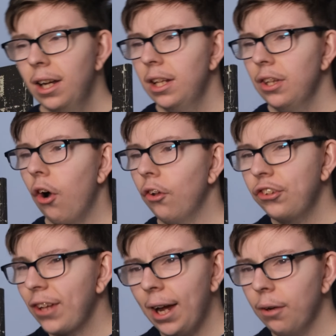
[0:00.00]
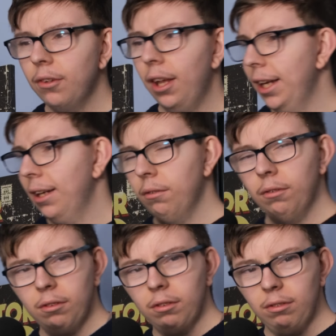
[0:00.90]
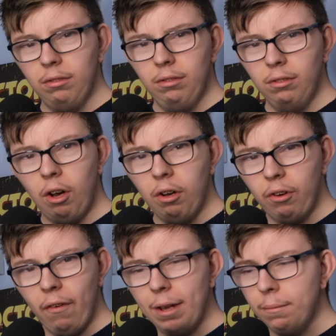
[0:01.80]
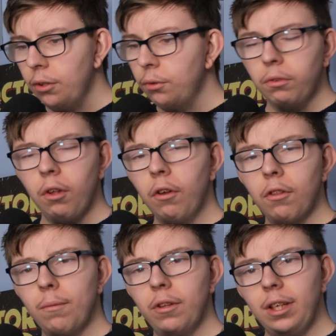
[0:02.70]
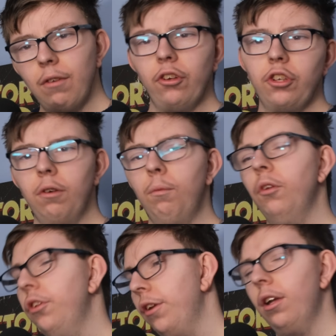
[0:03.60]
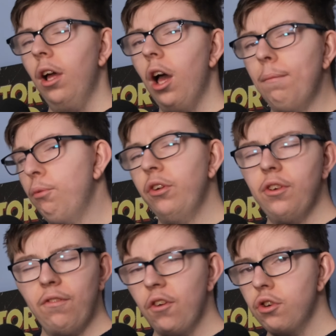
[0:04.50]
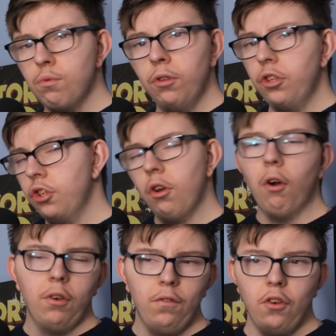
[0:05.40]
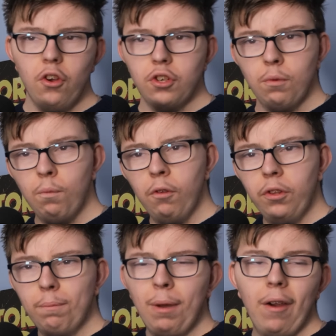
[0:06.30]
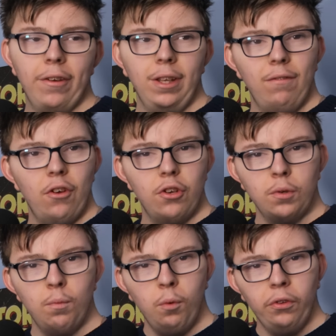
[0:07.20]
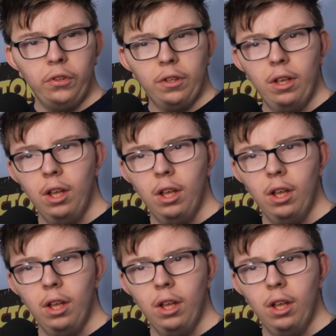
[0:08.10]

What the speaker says: they all sound like not great, because none of them are the original. One's an abridged version, one's a shorter version, one's a parody version, one's a